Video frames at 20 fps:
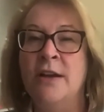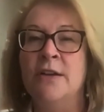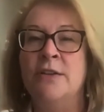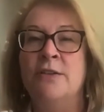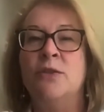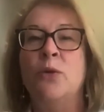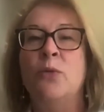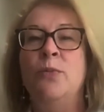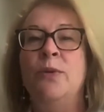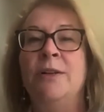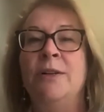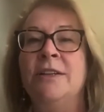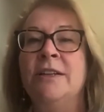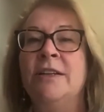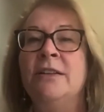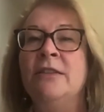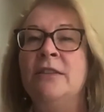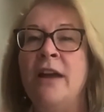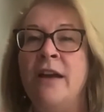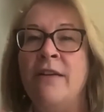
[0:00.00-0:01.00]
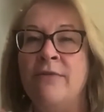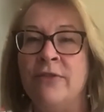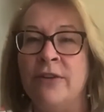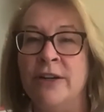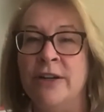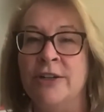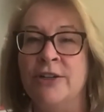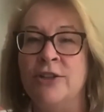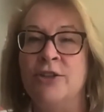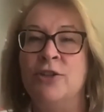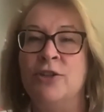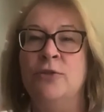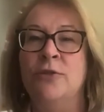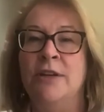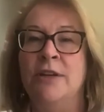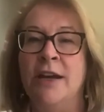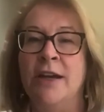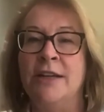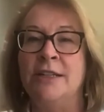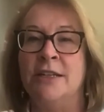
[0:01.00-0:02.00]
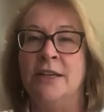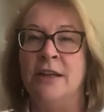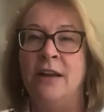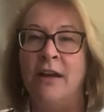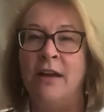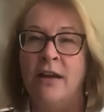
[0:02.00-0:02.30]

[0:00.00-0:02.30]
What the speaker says: So building leverage to get